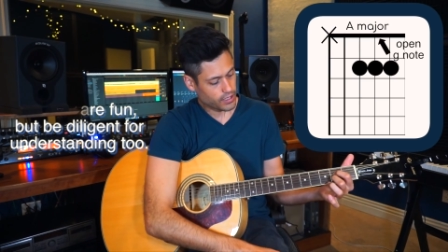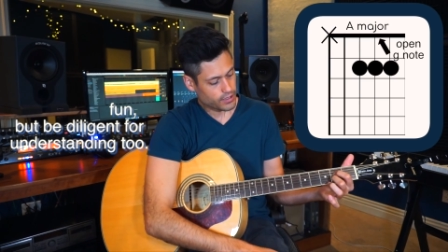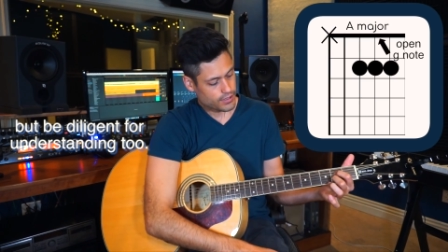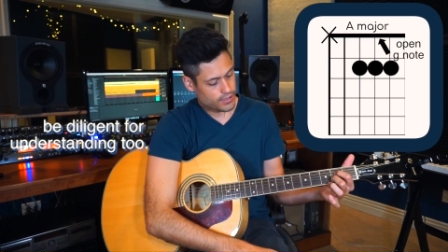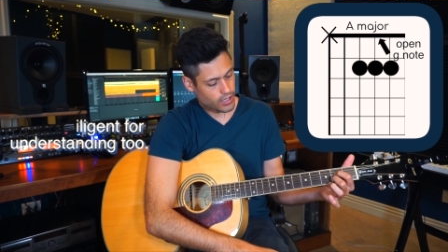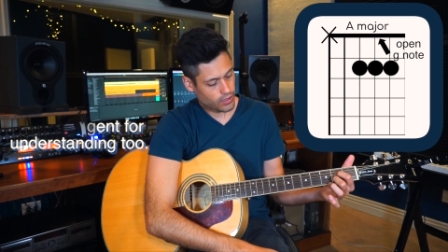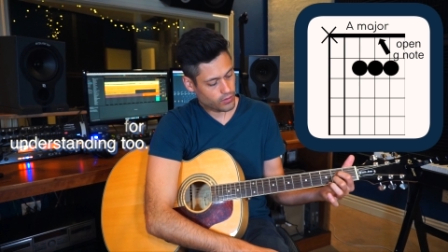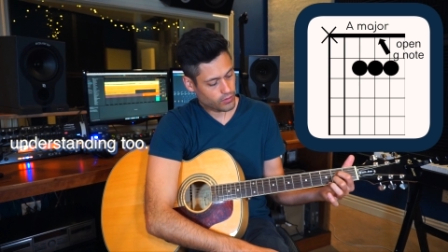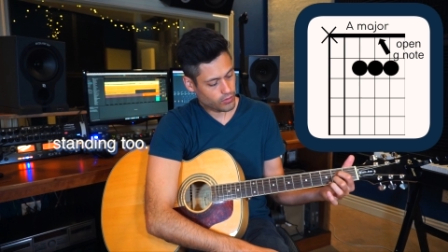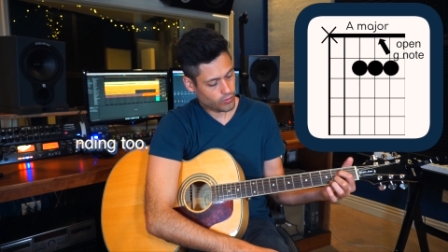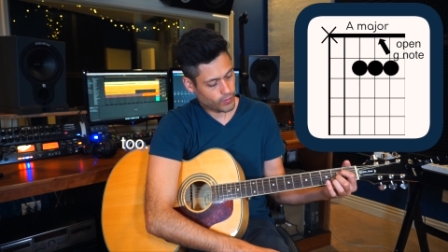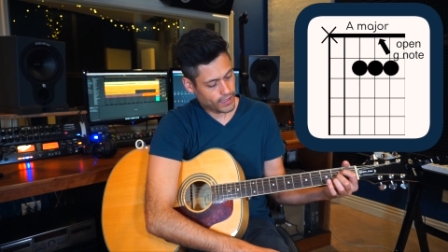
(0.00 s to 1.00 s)
so
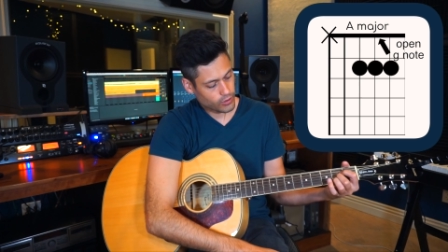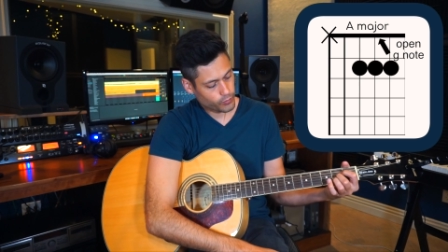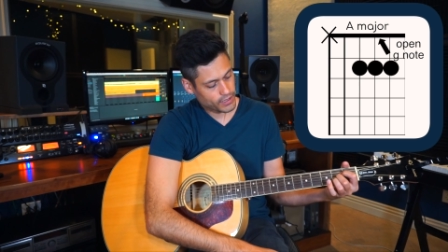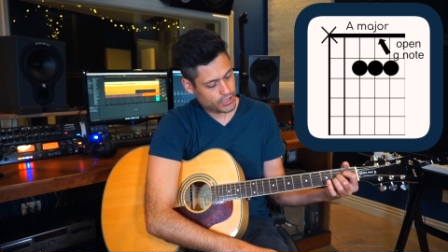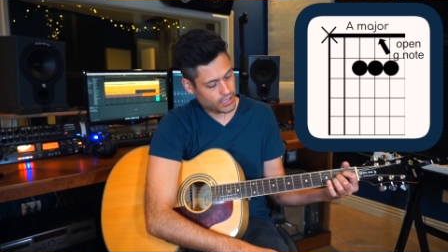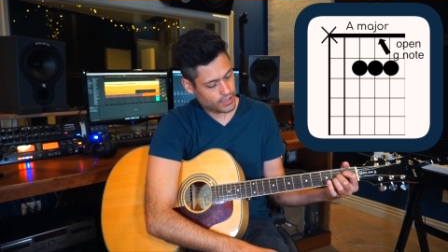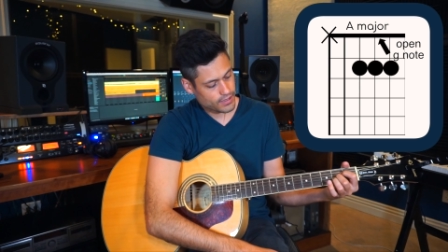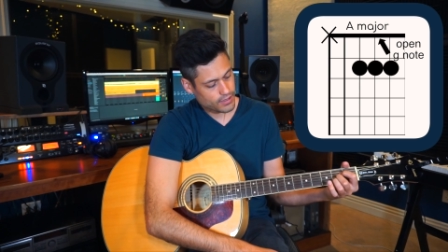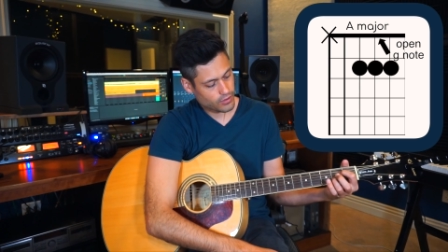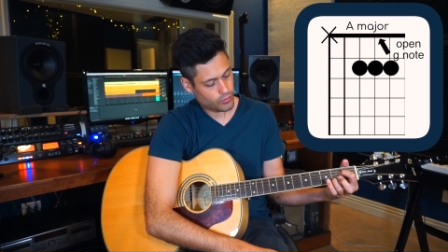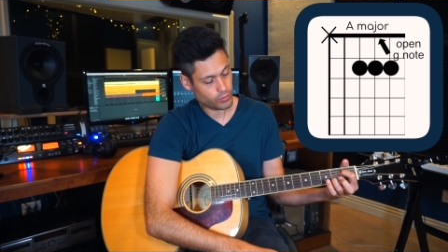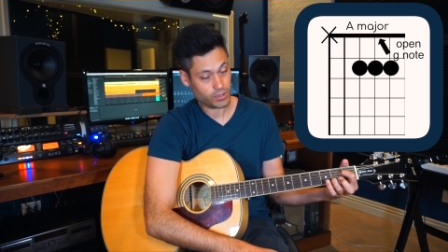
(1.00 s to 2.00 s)
why don't we
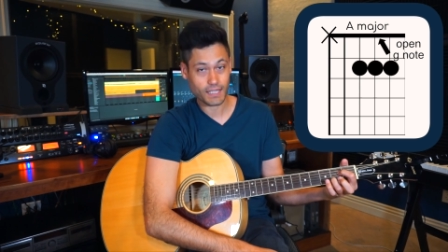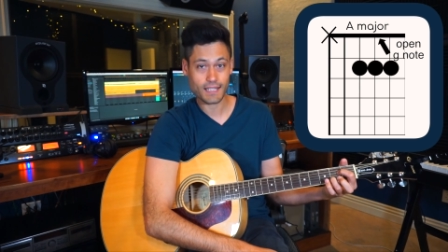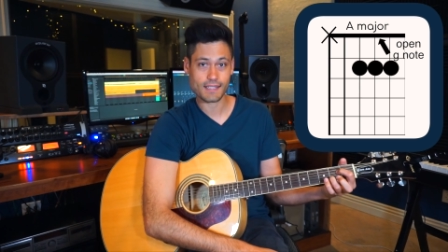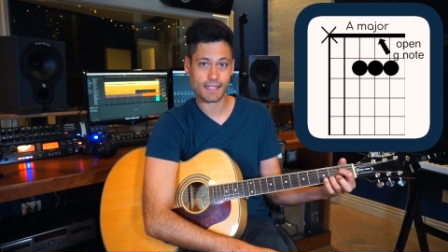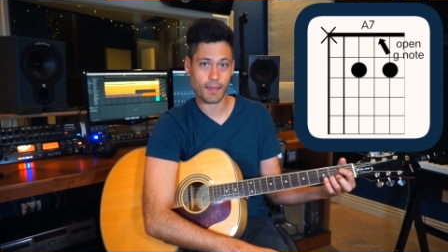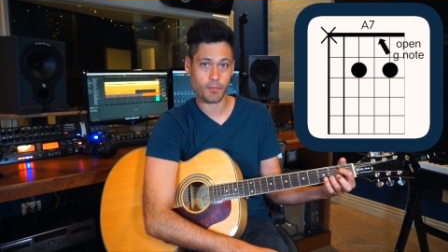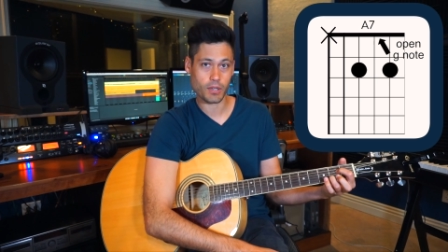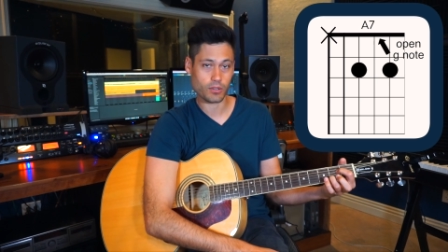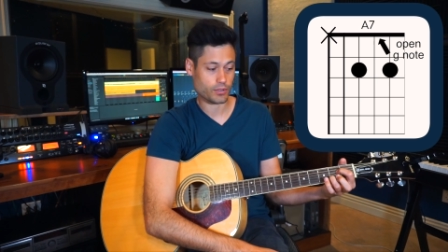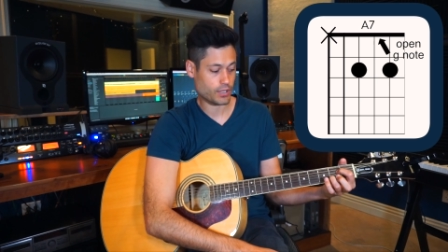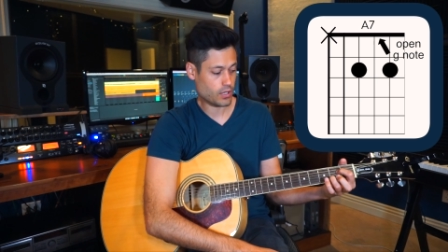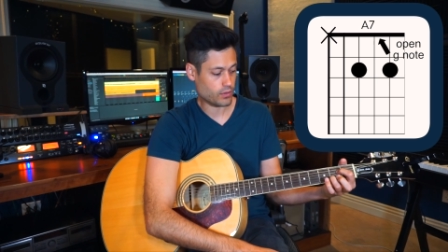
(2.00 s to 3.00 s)
just release that
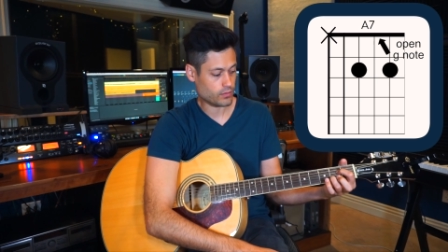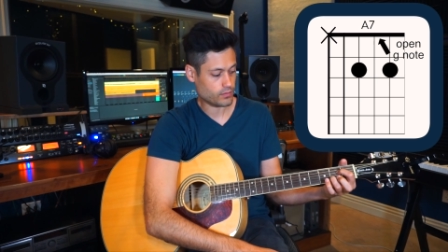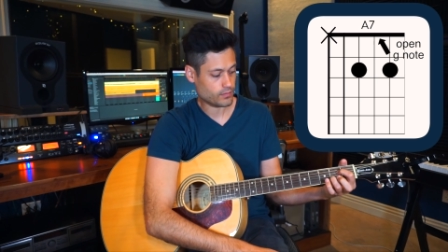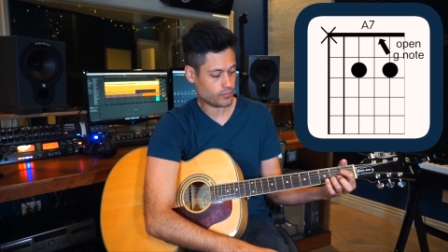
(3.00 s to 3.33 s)
middle note?